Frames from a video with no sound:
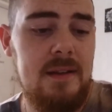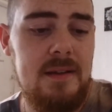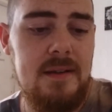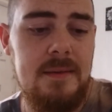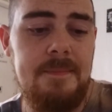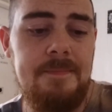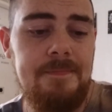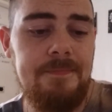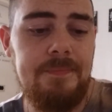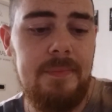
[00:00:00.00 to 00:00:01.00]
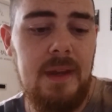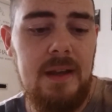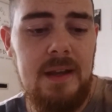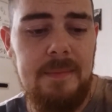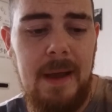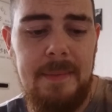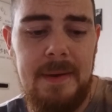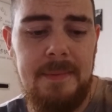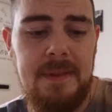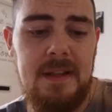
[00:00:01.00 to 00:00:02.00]
It may
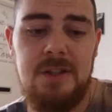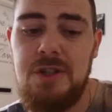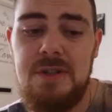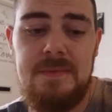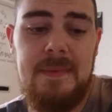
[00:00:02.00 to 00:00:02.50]
be that the juice